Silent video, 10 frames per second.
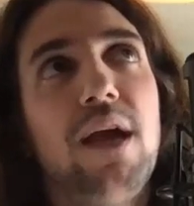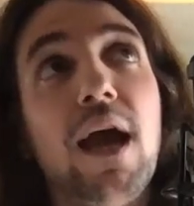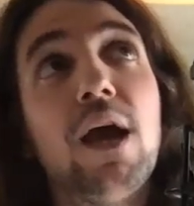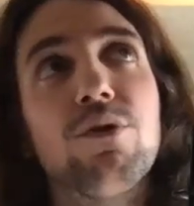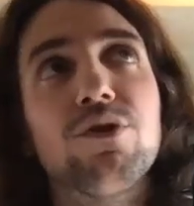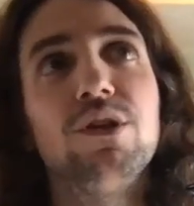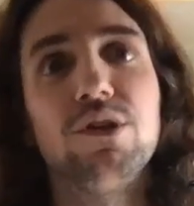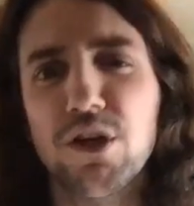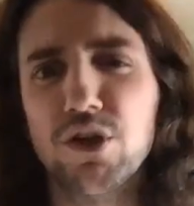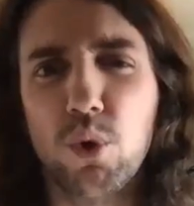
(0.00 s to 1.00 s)
AOC
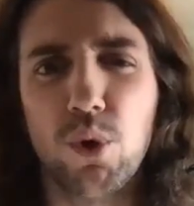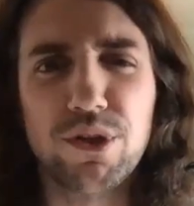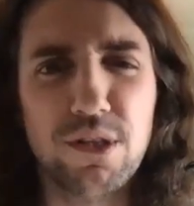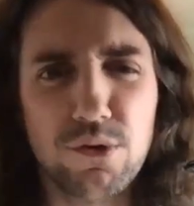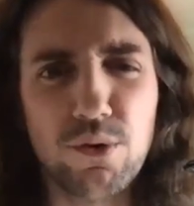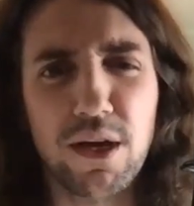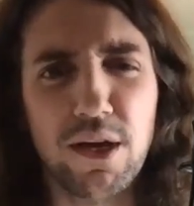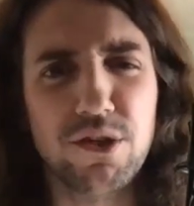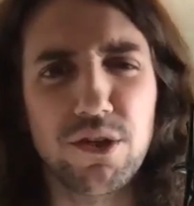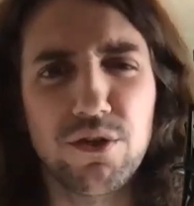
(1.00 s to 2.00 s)
discourse, and this will get
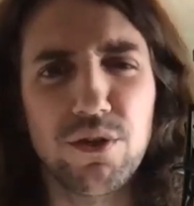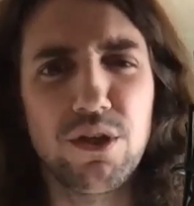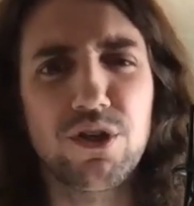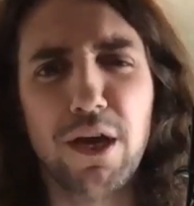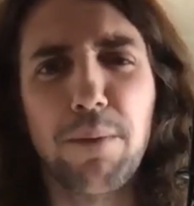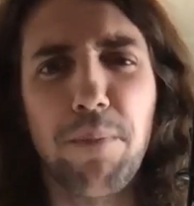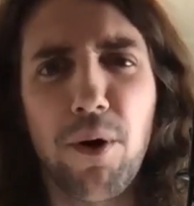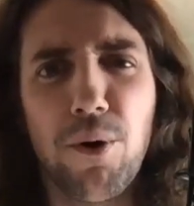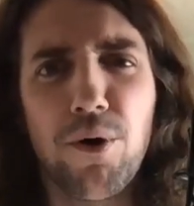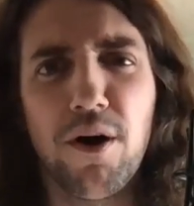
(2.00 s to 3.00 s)
us into the second
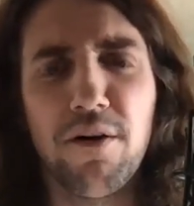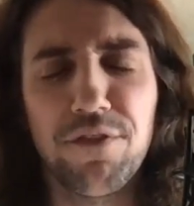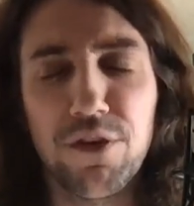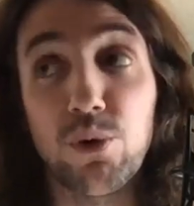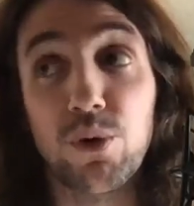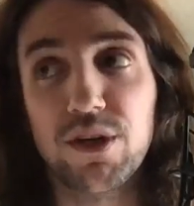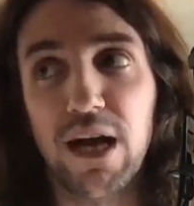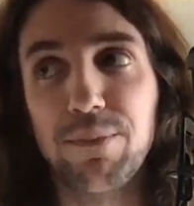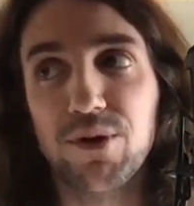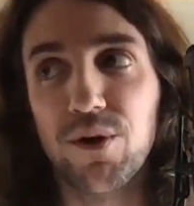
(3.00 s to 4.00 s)
part of the New York
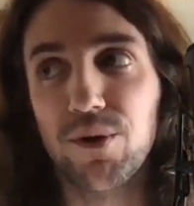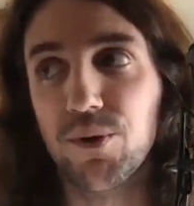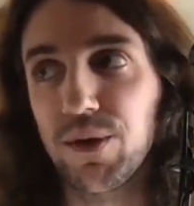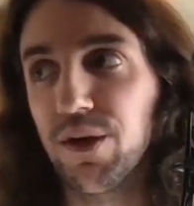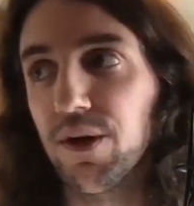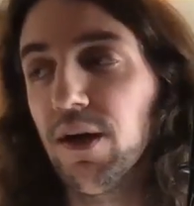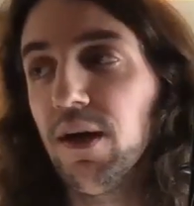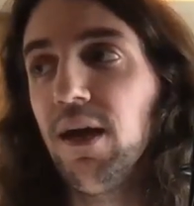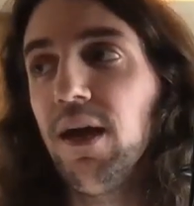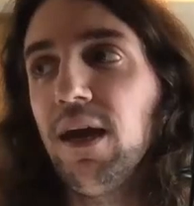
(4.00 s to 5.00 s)
Times article here,
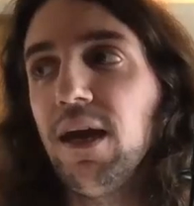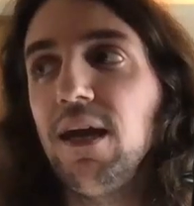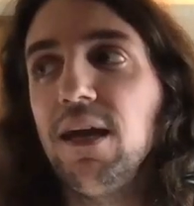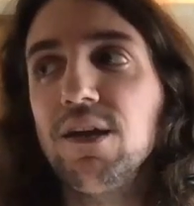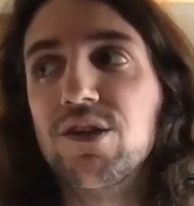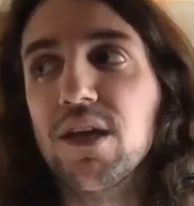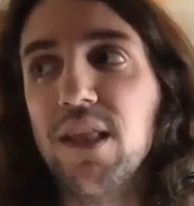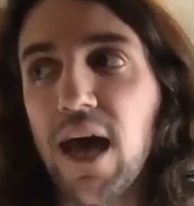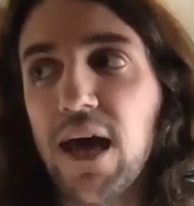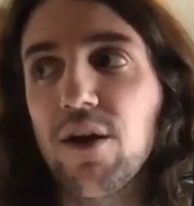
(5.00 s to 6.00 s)
is
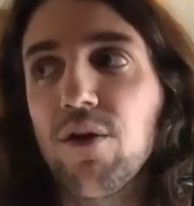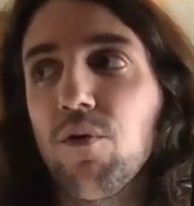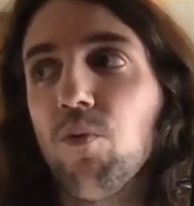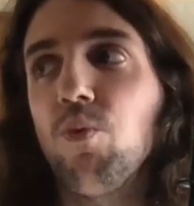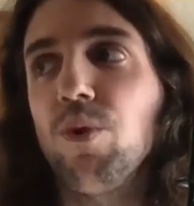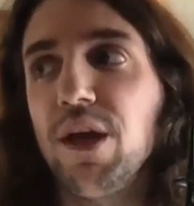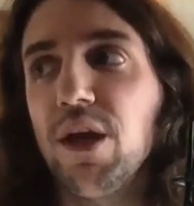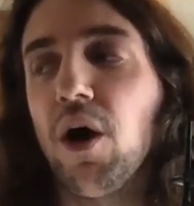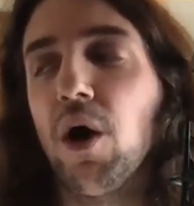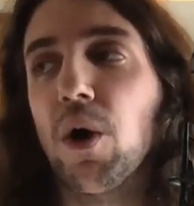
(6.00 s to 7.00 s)
that we
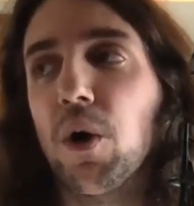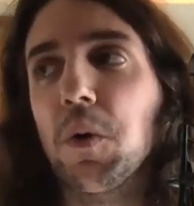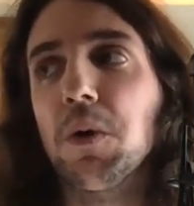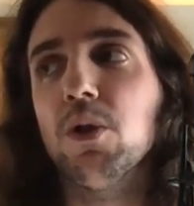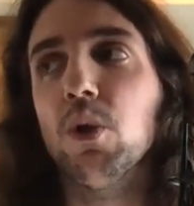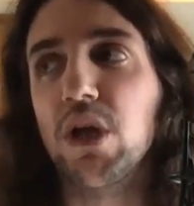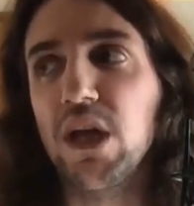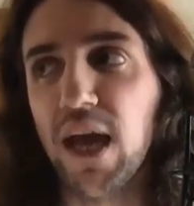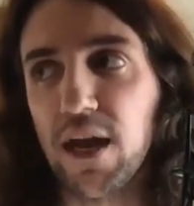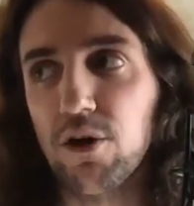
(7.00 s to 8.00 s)
are
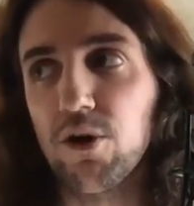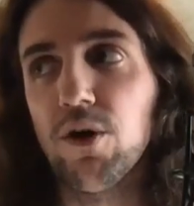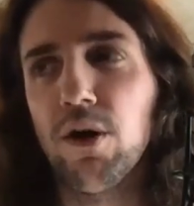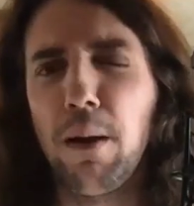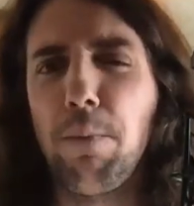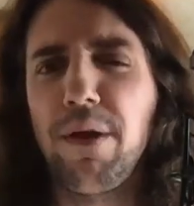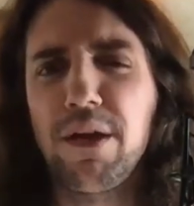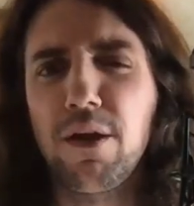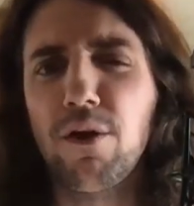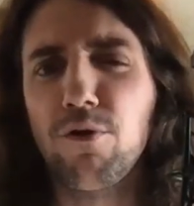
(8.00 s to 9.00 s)
looking at her and
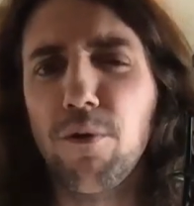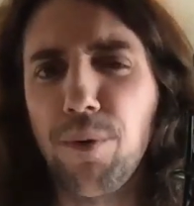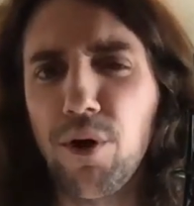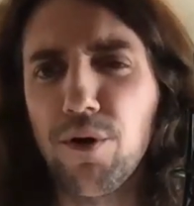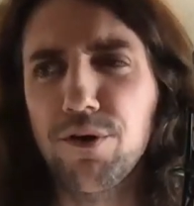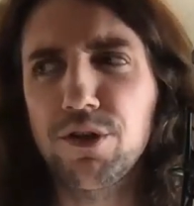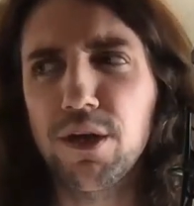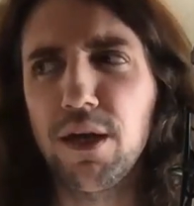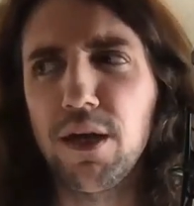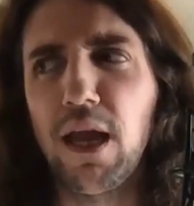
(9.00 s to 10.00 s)
picking her apart
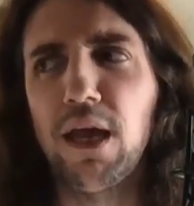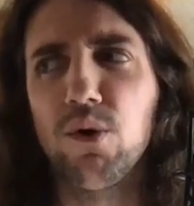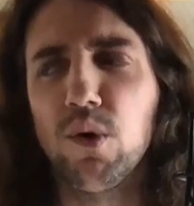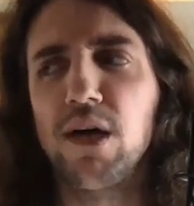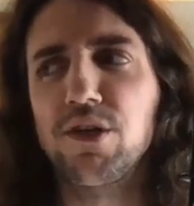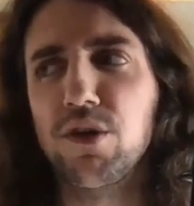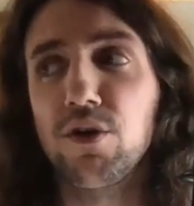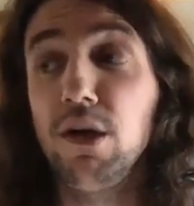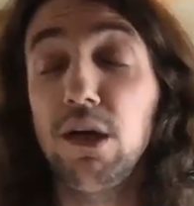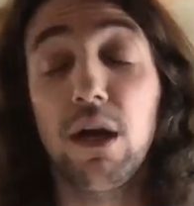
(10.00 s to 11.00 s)
and analyzing
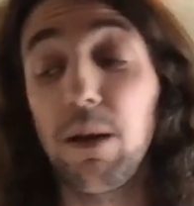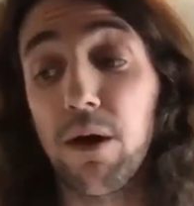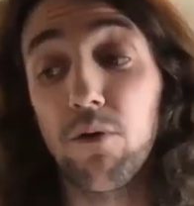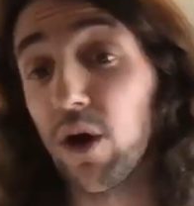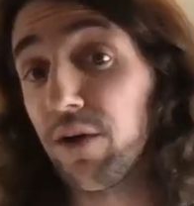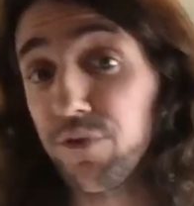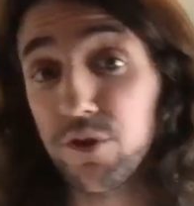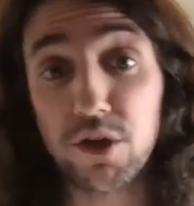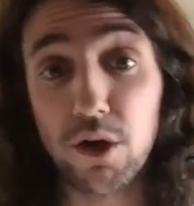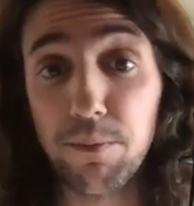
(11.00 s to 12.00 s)
her, and rightfully
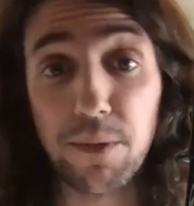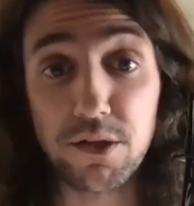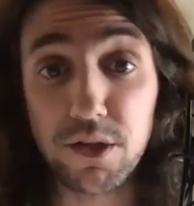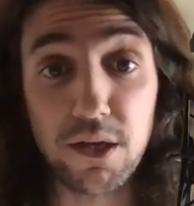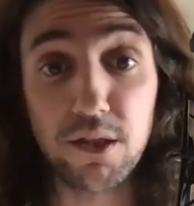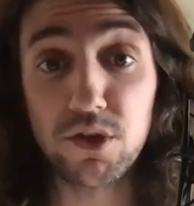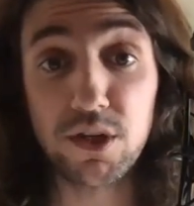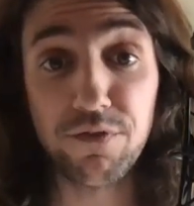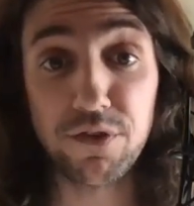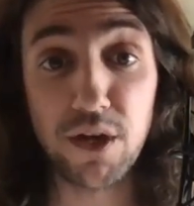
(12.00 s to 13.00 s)
so. I'm not saying this
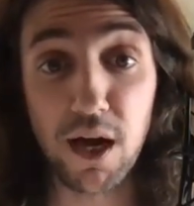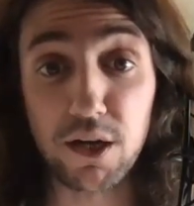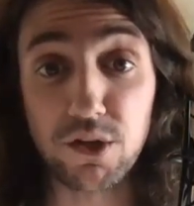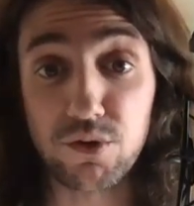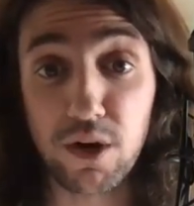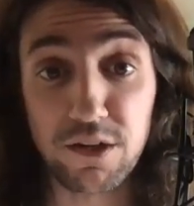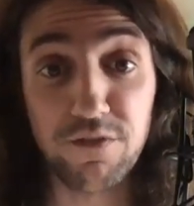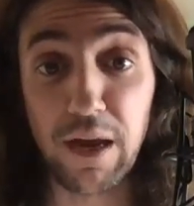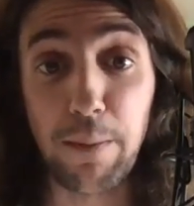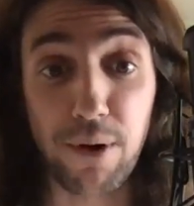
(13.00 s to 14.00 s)
stuff is not
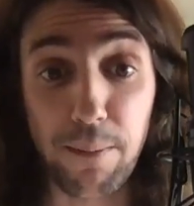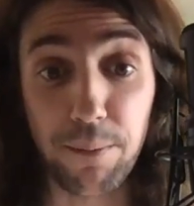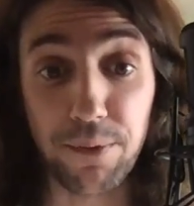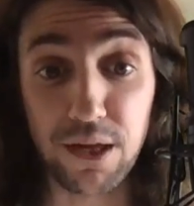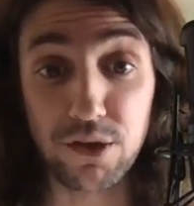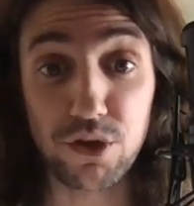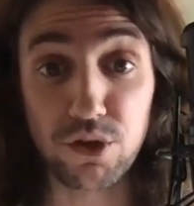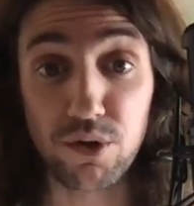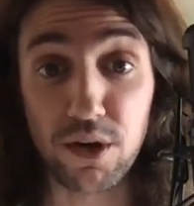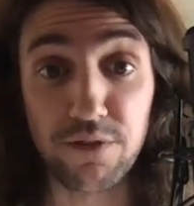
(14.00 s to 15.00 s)
constructive. It probably is
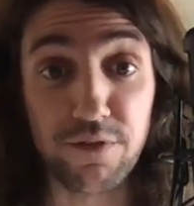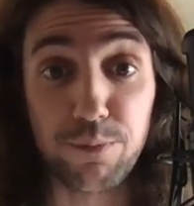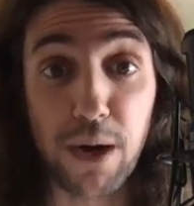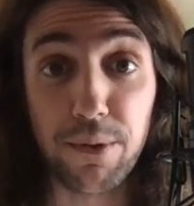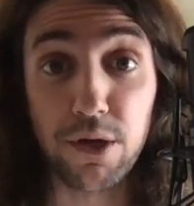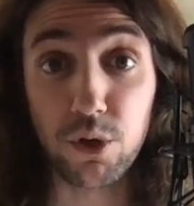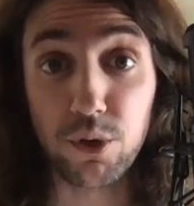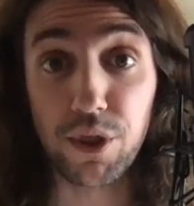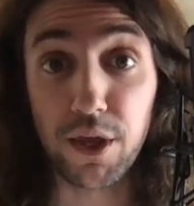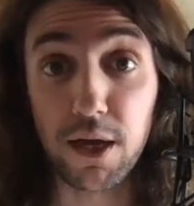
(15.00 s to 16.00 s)
constructive. It's probably a
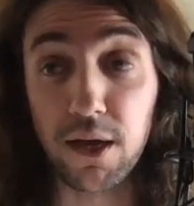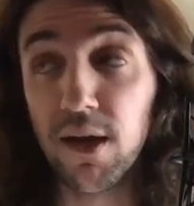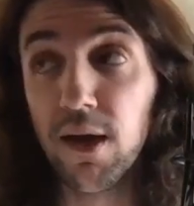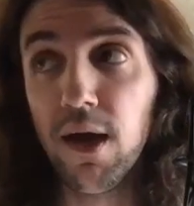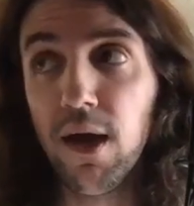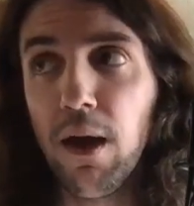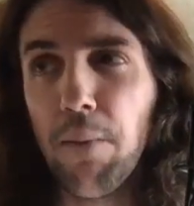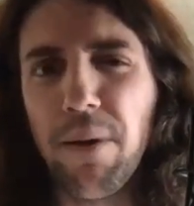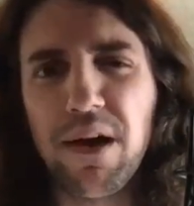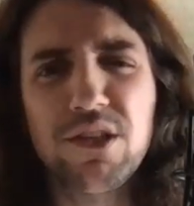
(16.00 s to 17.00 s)
good thing.
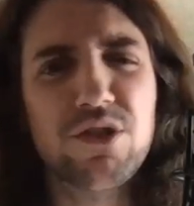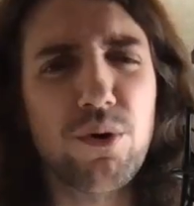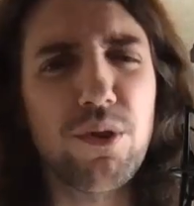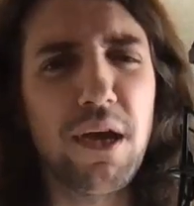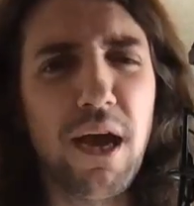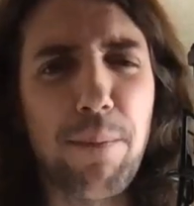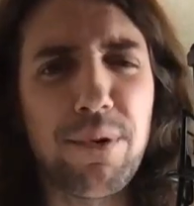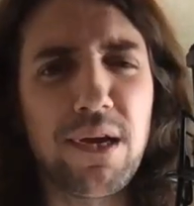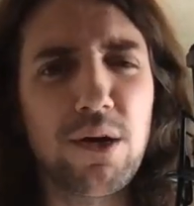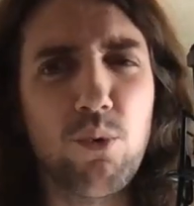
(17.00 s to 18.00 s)
But it's certainly
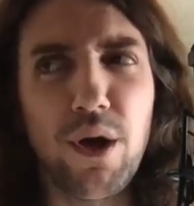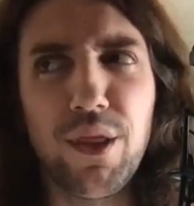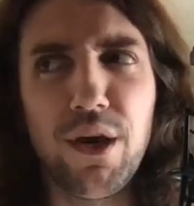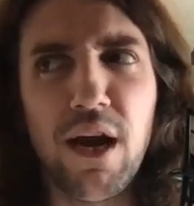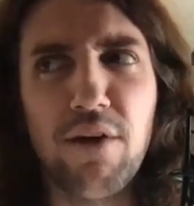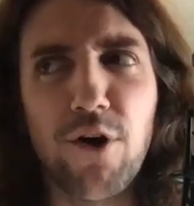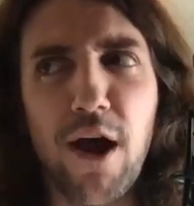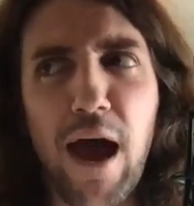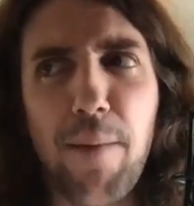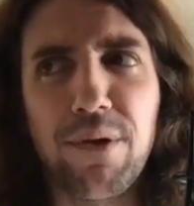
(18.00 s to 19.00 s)
happening in a way that it never
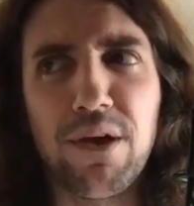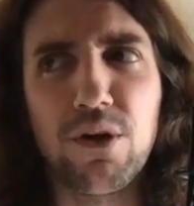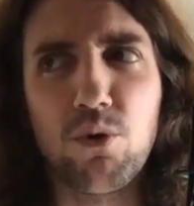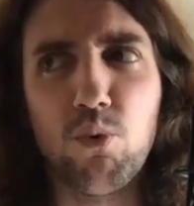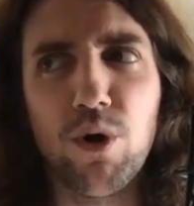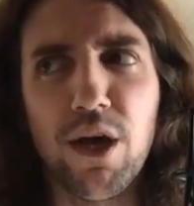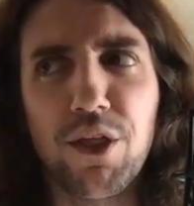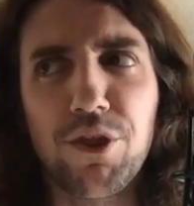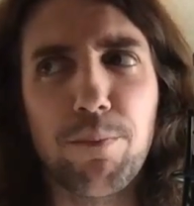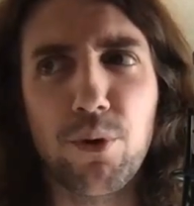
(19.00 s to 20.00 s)
happened
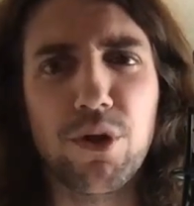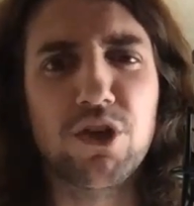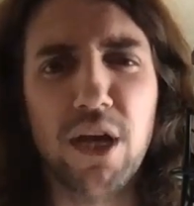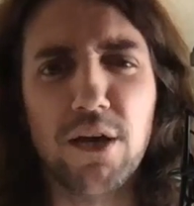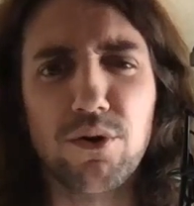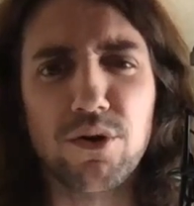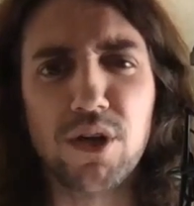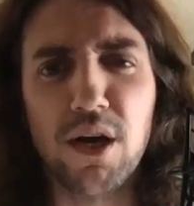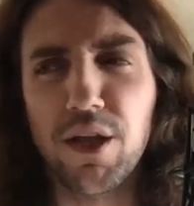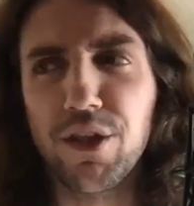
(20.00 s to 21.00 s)
with Bernie Sanders
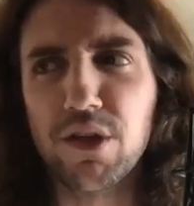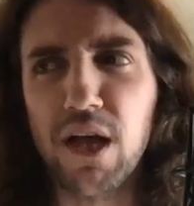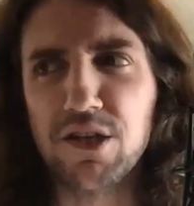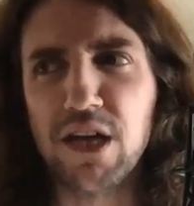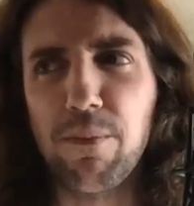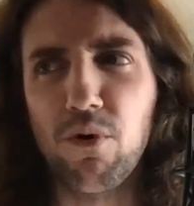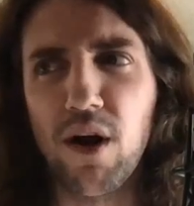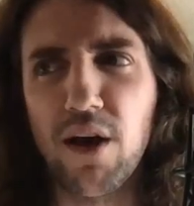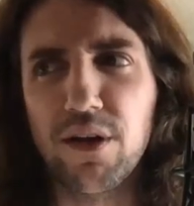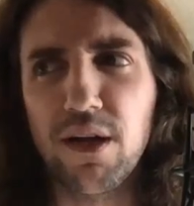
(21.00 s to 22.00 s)
this last time
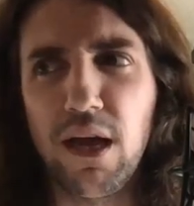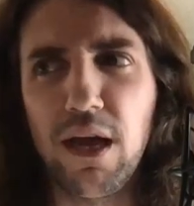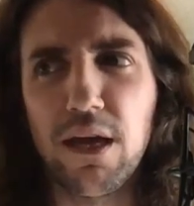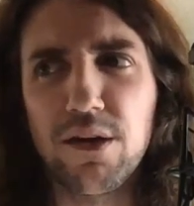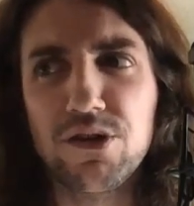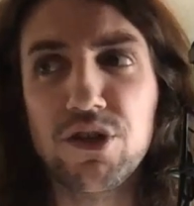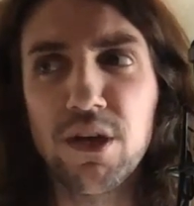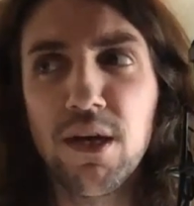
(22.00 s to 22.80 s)
around. And